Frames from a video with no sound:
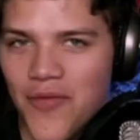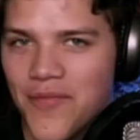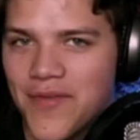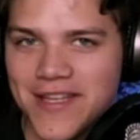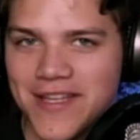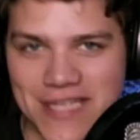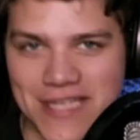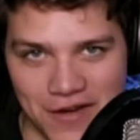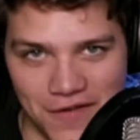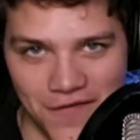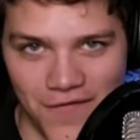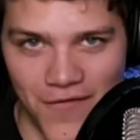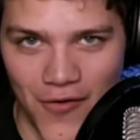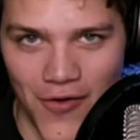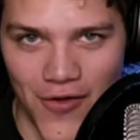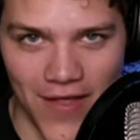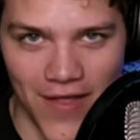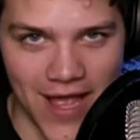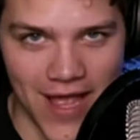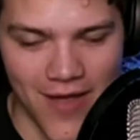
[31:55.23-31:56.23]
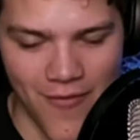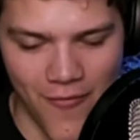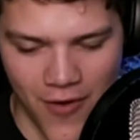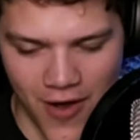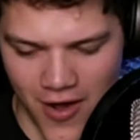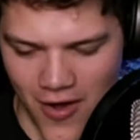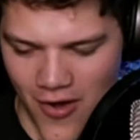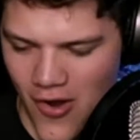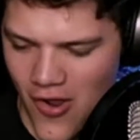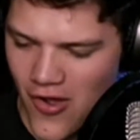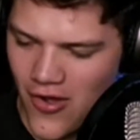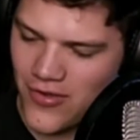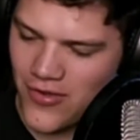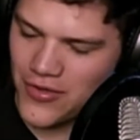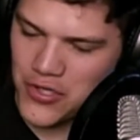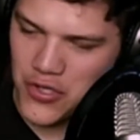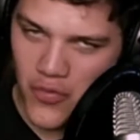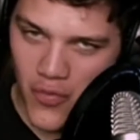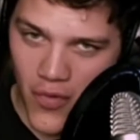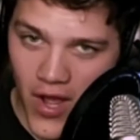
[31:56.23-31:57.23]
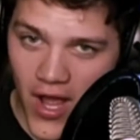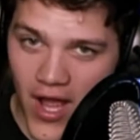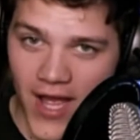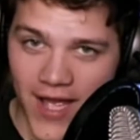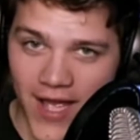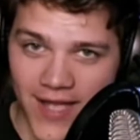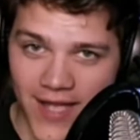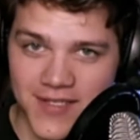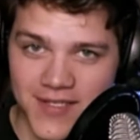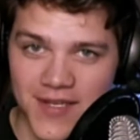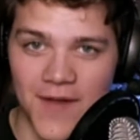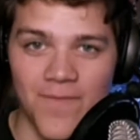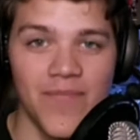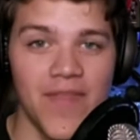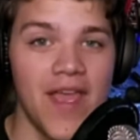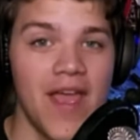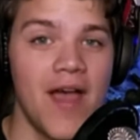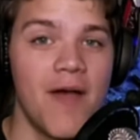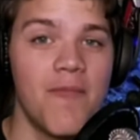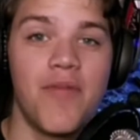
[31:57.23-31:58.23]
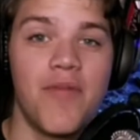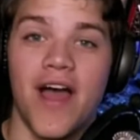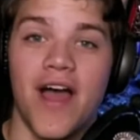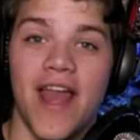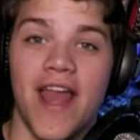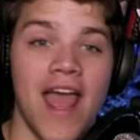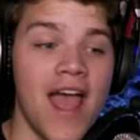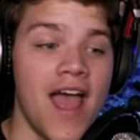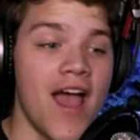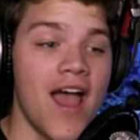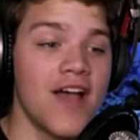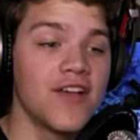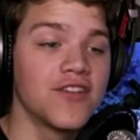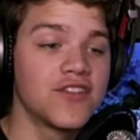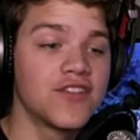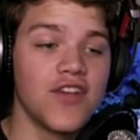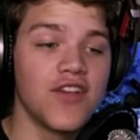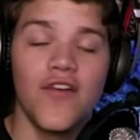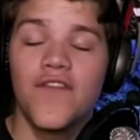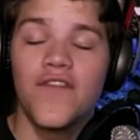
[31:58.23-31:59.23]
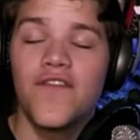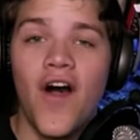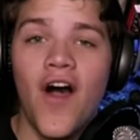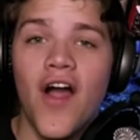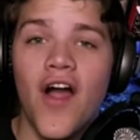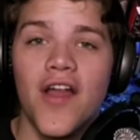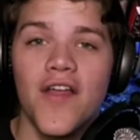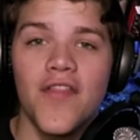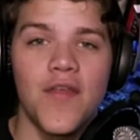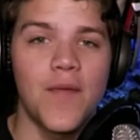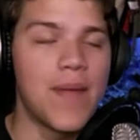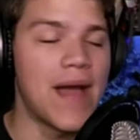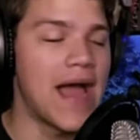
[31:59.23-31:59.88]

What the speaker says: call me a tinfoil hat wearer all you want, but so far